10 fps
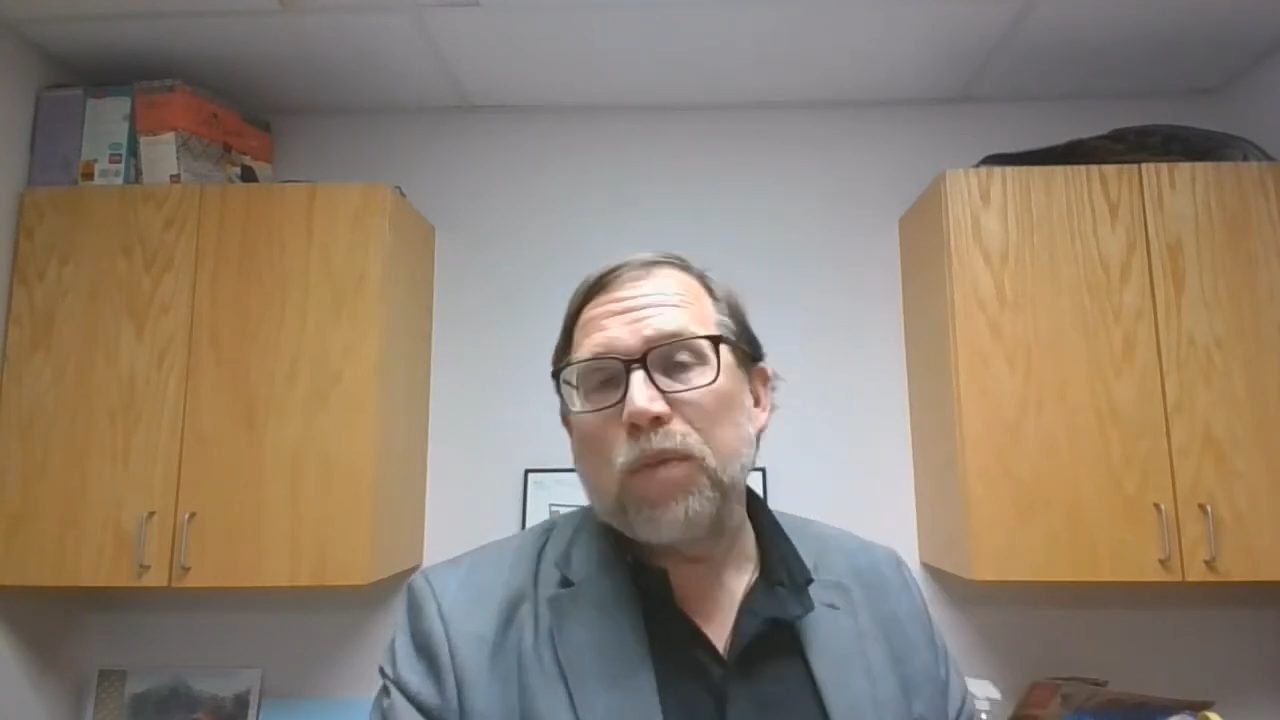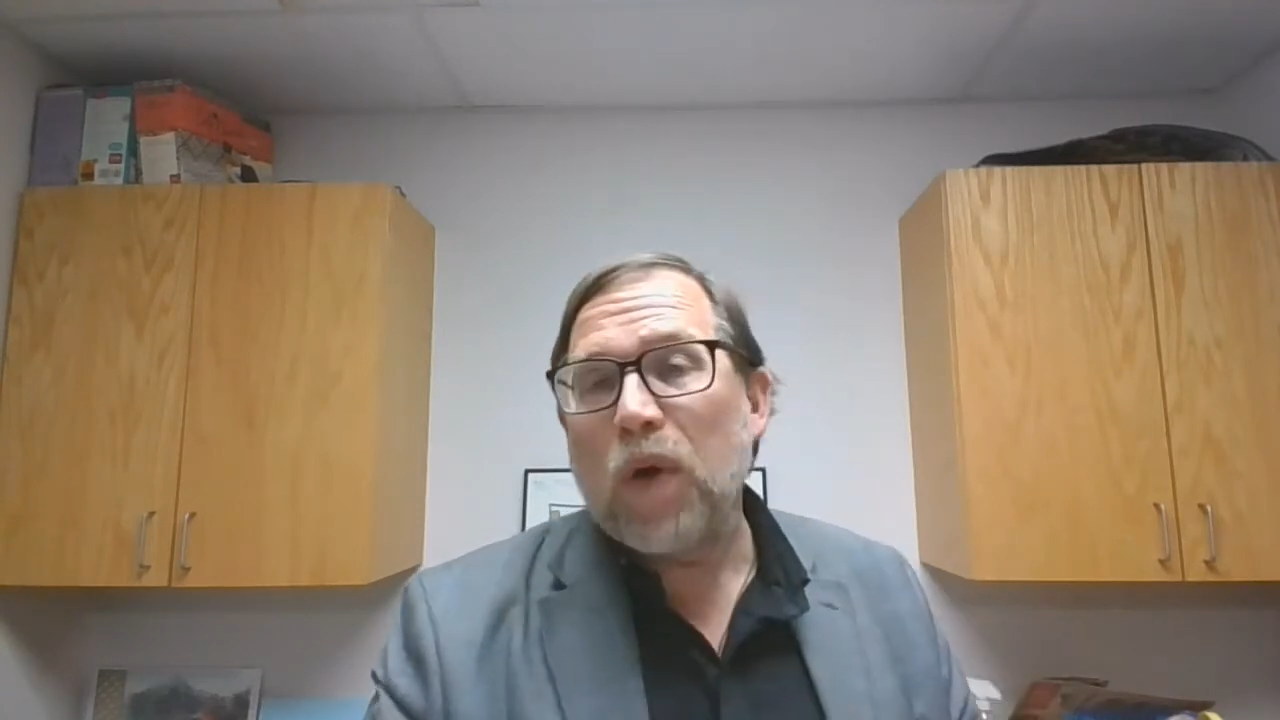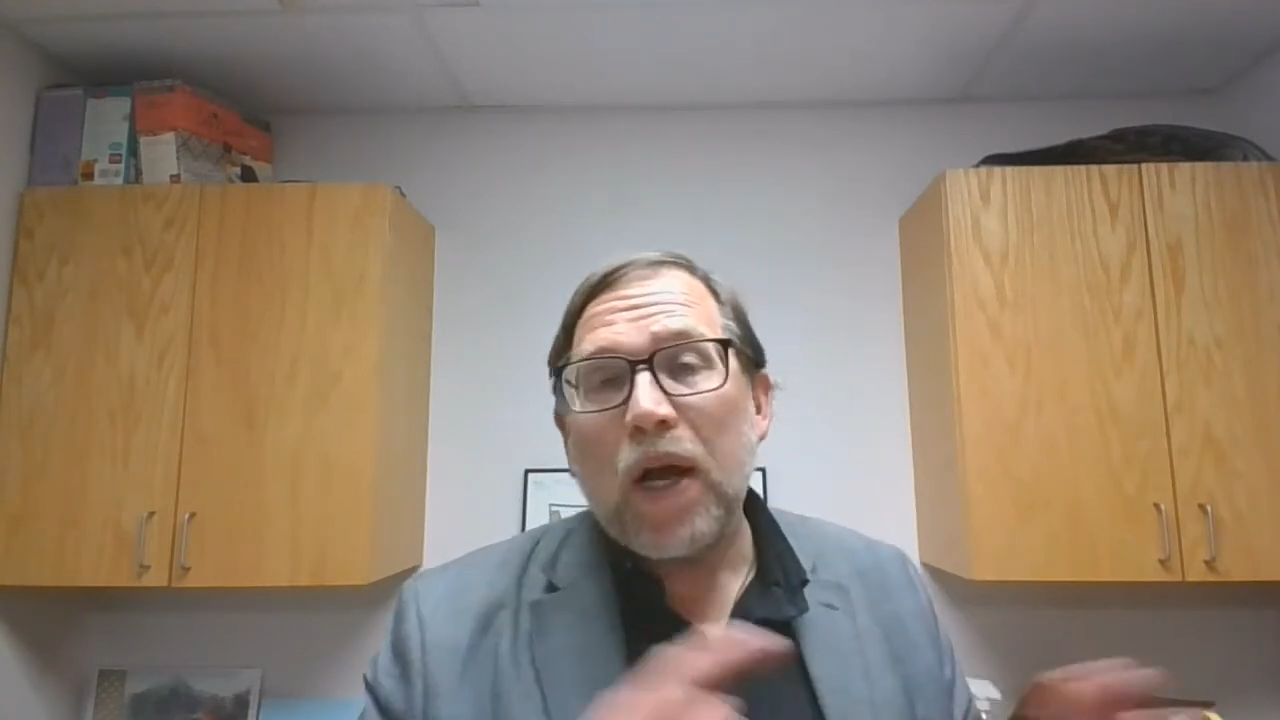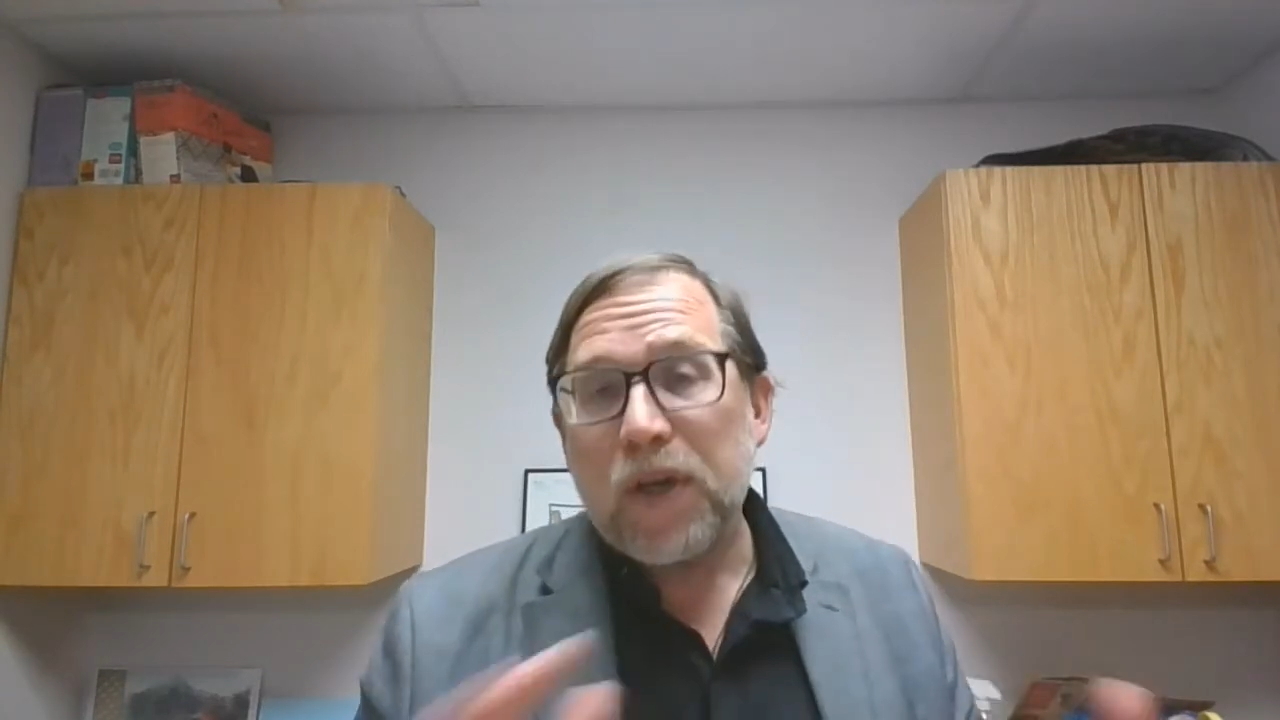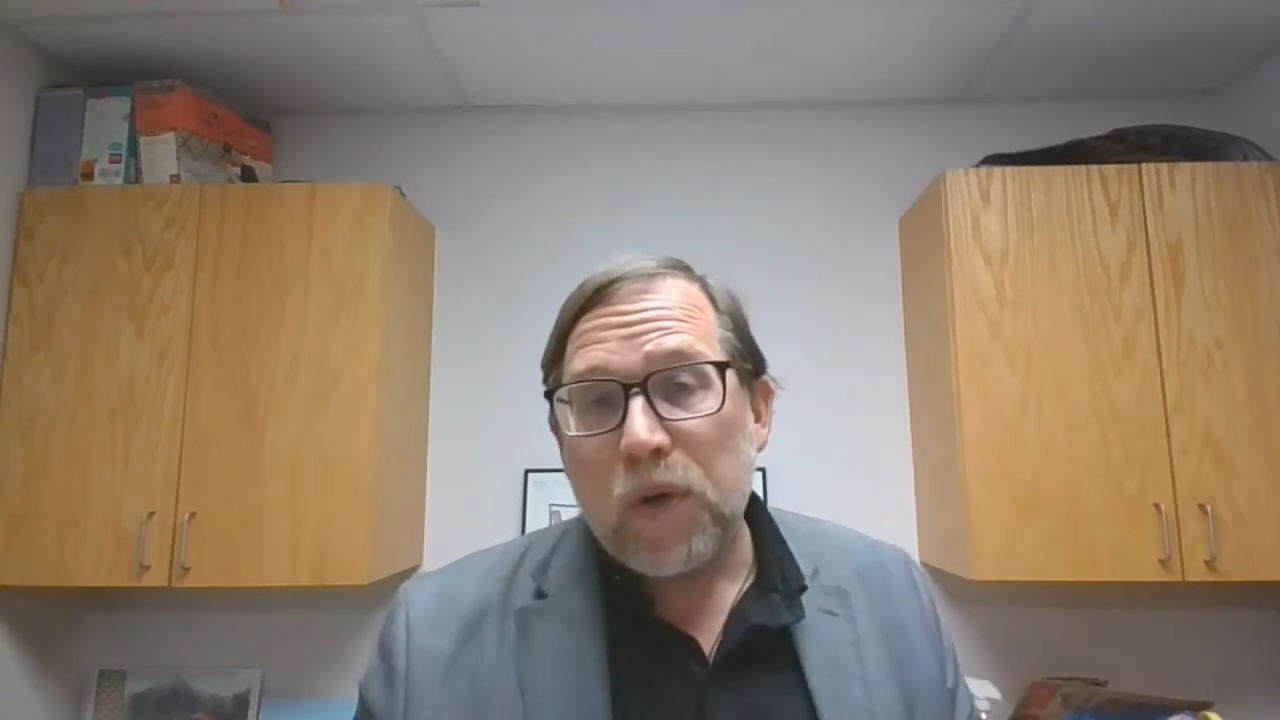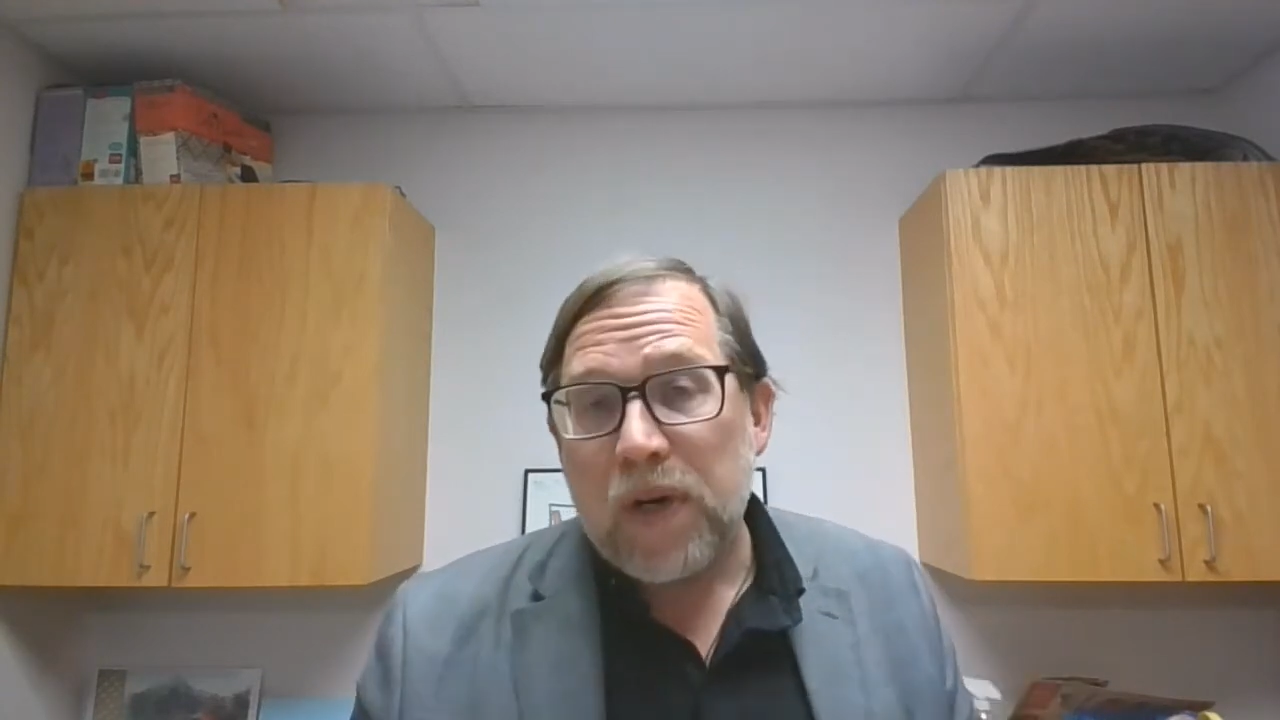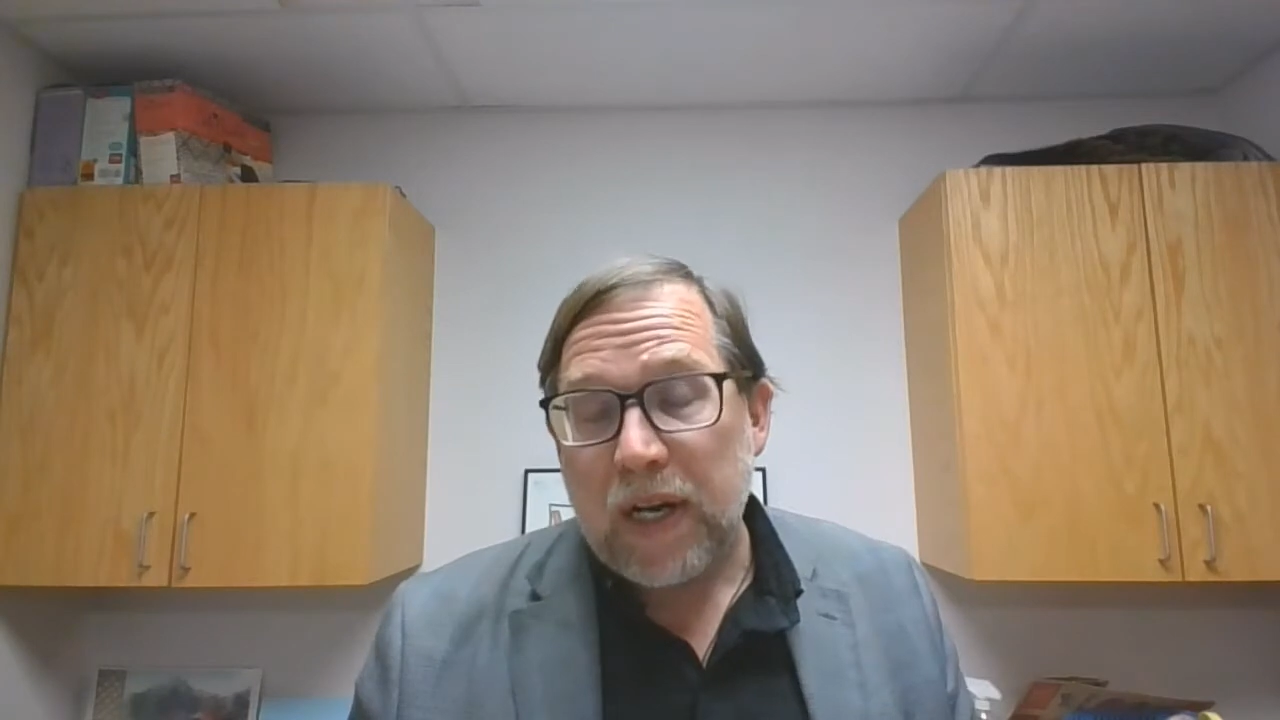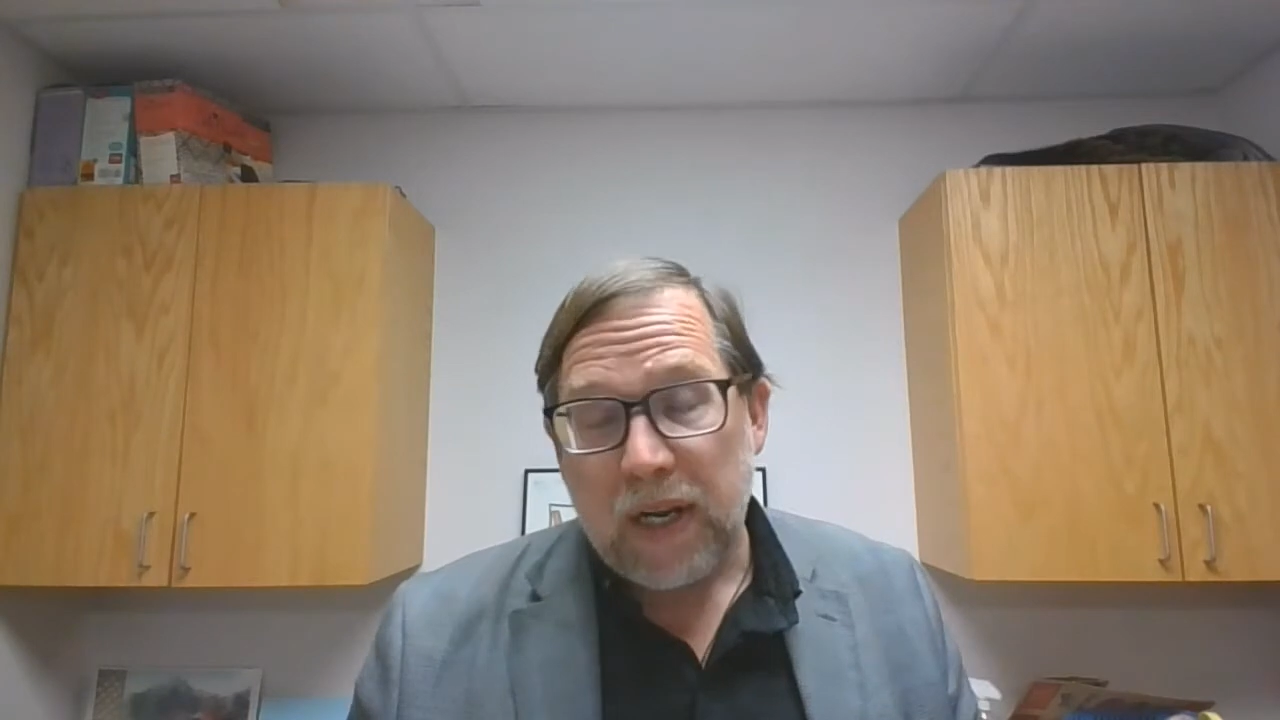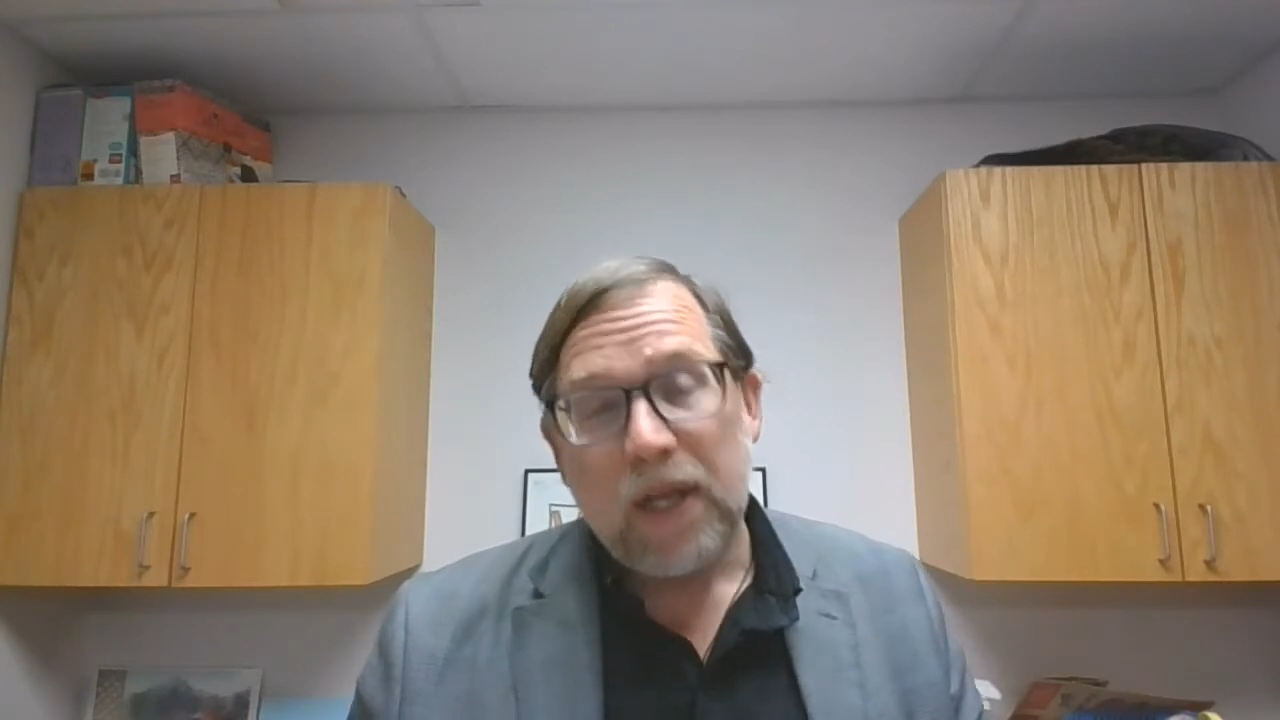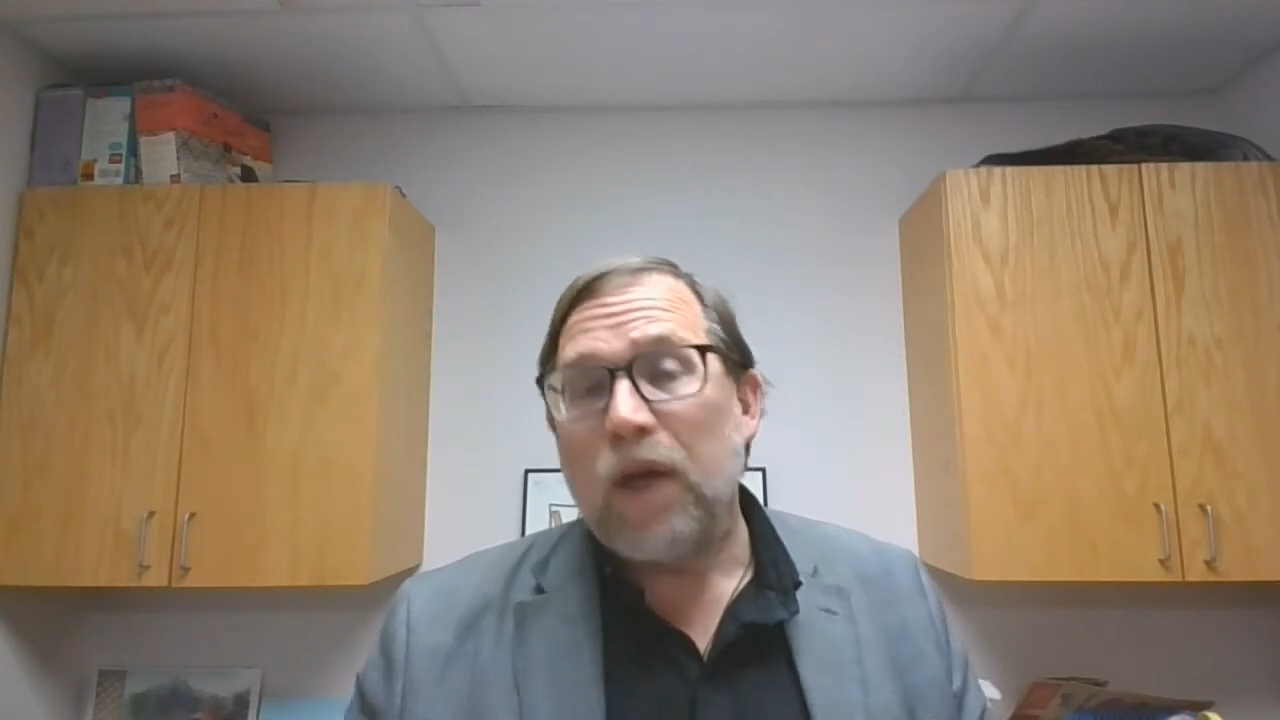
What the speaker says: We're not doing it.